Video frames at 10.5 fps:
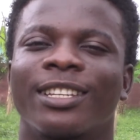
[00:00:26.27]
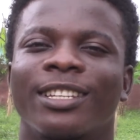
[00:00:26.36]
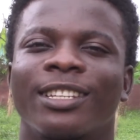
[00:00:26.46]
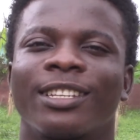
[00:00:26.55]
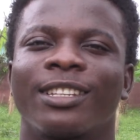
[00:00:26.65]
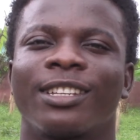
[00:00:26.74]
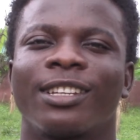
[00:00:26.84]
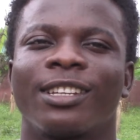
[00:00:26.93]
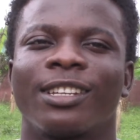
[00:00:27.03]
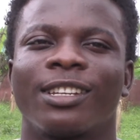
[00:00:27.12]
Okay.
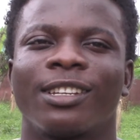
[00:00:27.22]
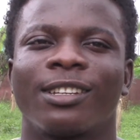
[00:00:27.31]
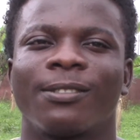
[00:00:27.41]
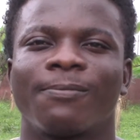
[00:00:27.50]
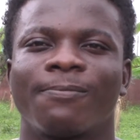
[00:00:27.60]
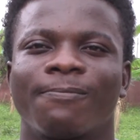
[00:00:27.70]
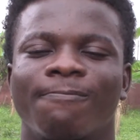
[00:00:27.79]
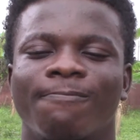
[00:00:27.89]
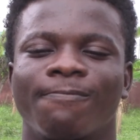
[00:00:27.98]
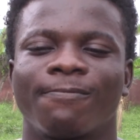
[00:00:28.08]

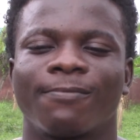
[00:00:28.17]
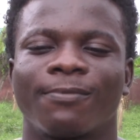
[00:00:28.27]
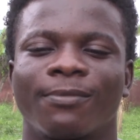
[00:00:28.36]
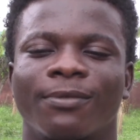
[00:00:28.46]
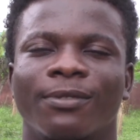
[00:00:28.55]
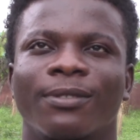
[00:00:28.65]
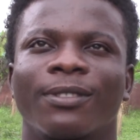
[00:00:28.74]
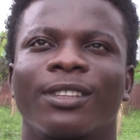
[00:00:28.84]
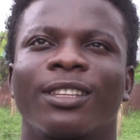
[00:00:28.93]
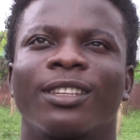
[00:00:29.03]
So you've been at the
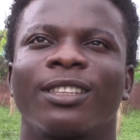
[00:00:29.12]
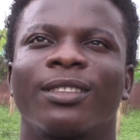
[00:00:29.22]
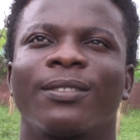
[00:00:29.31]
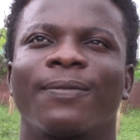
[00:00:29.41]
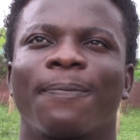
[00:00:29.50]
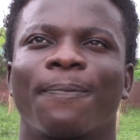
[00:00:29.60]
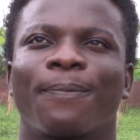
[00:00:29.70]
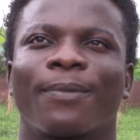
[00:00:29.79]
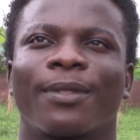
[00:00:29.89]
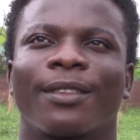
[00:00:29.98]
home
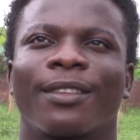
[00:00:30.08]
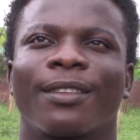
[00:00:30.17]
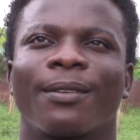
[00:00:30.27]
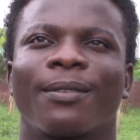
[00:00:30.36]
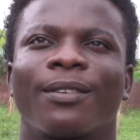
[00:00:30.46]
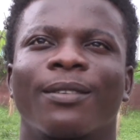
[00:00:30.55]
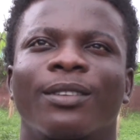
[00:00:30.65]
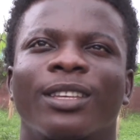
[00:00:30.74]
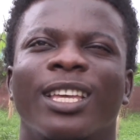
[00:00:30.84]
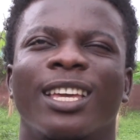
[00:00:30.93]
for about
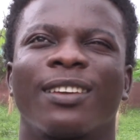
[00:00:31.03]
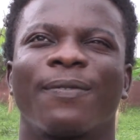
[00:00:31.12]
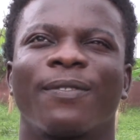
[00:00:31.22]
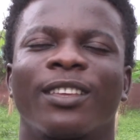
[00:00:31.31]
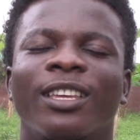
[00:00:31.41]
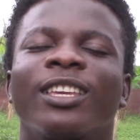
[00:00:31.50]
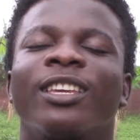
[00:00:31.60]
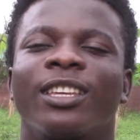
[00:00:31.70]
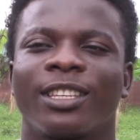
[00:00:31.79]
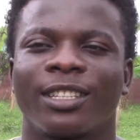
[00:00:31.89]
7 or 8 years
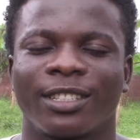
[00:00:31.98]
now.